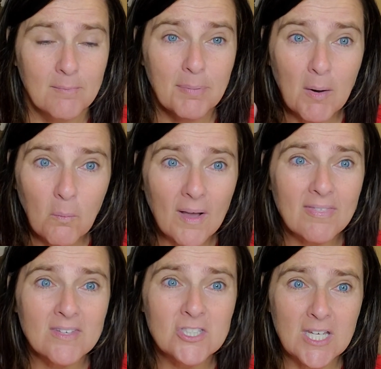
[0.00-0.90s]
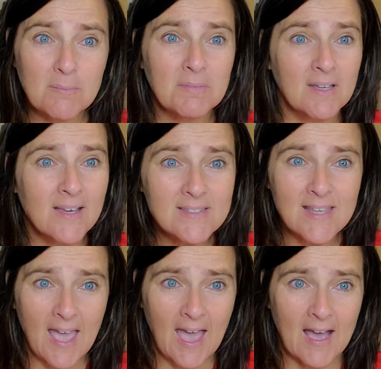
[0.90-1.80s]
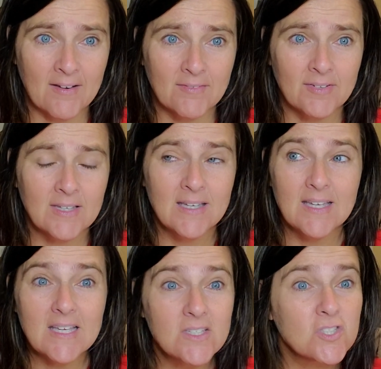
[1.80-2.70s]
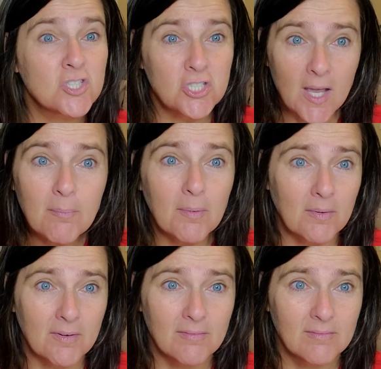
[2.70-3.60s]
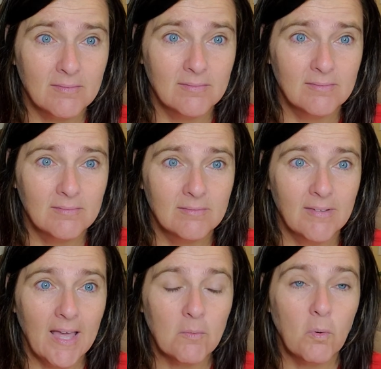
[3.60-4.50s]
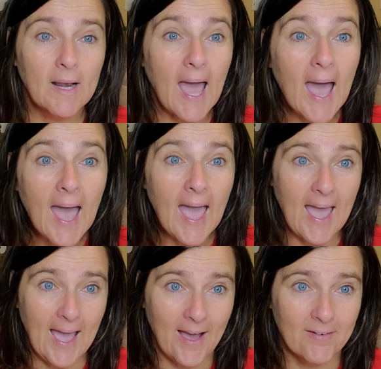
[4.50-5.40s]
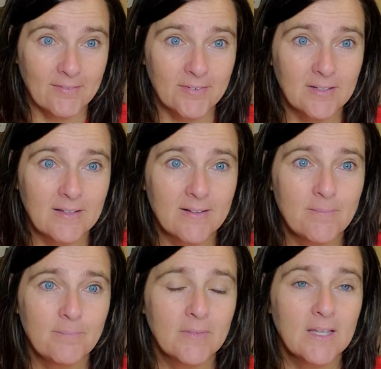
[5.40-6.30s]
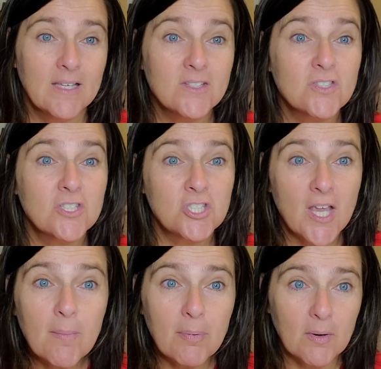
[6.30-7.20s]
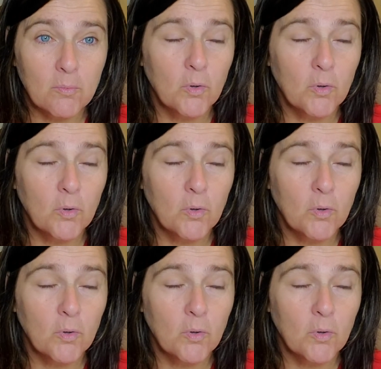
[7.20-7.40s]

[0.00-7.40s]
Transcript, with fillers: But what the sheep does have is a shepherd. And what I have is the shepherd.